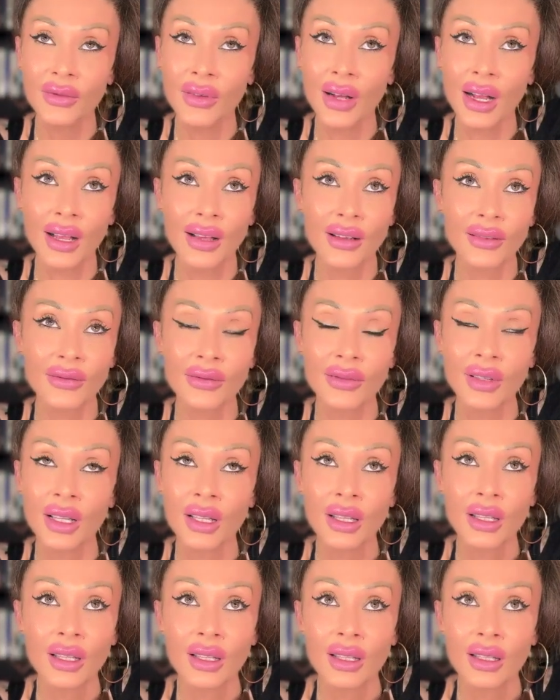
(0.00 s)

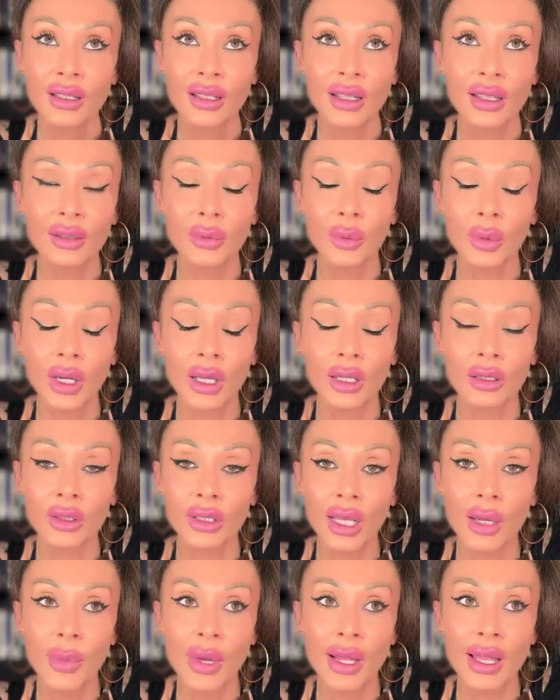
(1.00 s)
like when I look
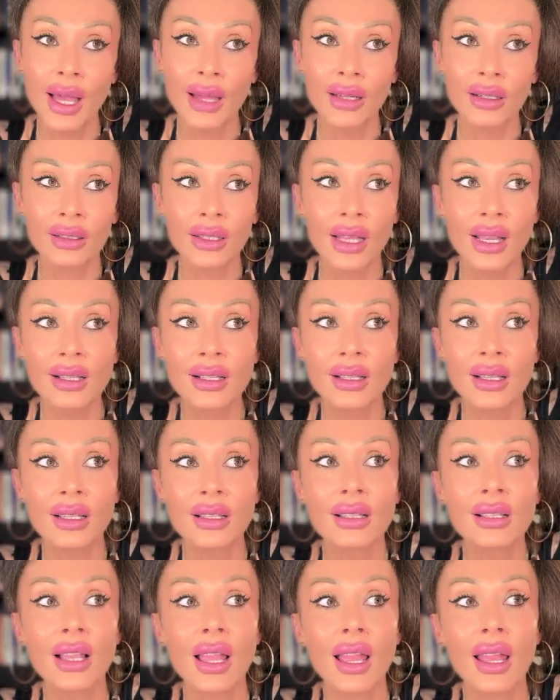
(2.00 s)
at my
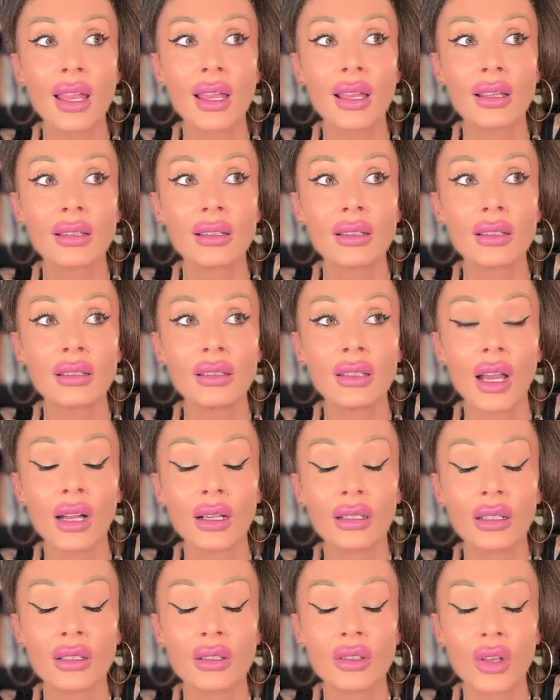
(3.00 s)
adolescence and
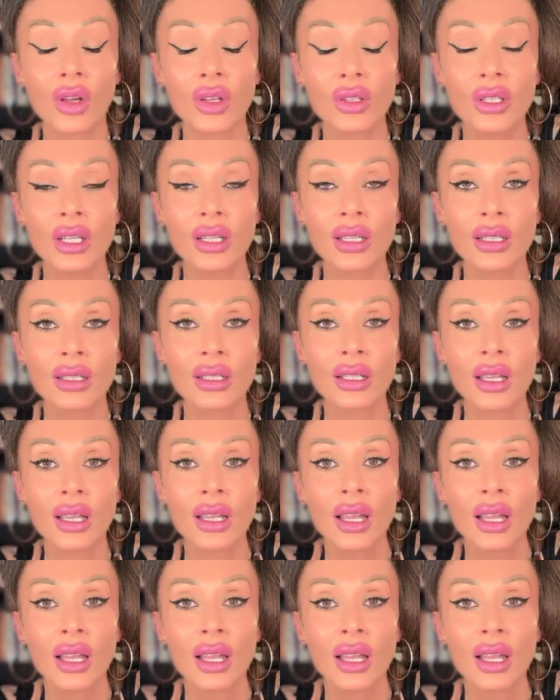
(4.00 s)
young adulthood,